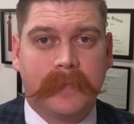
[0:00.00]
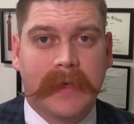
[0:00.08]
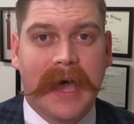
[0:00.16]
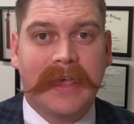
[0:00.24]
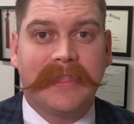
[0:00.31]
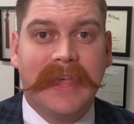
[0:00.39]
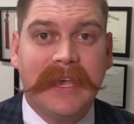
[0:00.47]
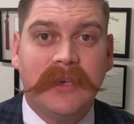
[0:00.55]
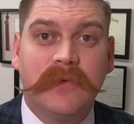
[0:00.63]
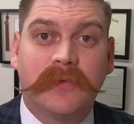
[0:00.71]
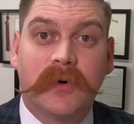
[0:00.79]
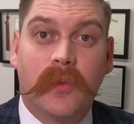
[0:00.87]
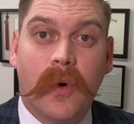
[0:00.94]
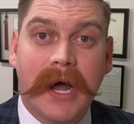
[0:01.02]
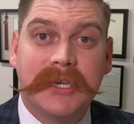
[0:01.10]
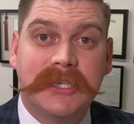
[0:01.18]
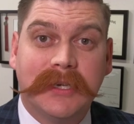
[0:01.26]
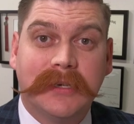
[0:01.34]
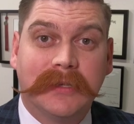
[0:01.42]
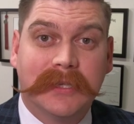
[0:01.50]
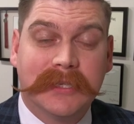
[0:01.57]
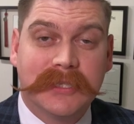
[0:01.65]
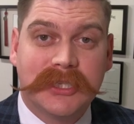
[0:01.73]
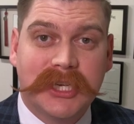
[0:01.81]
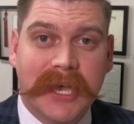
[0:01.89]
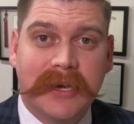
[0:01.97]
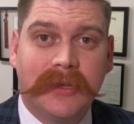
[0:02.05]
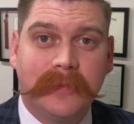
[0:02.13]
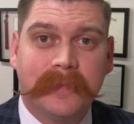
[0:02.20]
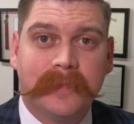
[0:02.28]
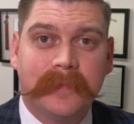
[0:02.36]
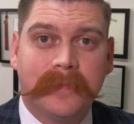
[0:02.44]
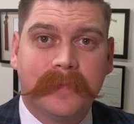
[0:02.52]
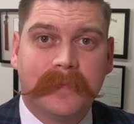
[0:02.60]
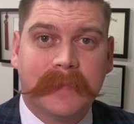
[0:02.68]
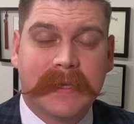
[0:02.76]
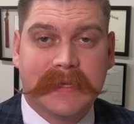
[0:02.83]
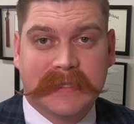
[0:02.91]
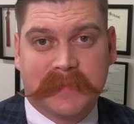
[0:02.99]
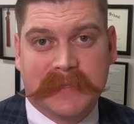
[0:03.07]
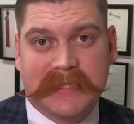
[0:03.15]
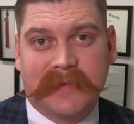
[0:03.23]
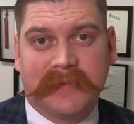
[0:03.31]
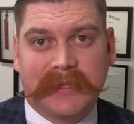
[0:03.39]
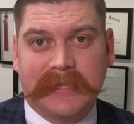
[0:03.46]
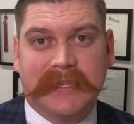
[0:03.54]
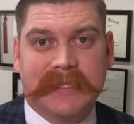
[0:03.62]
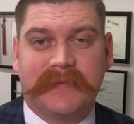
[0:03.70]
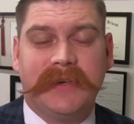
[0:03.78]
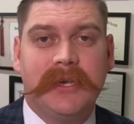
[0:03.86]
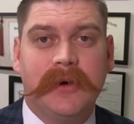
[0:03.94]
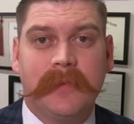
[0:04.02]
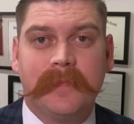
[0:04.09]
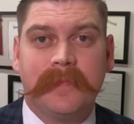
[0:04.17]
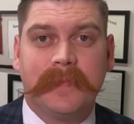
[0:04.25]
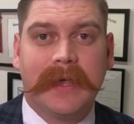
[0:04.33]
I thank you for watching this channel, and specifically this video.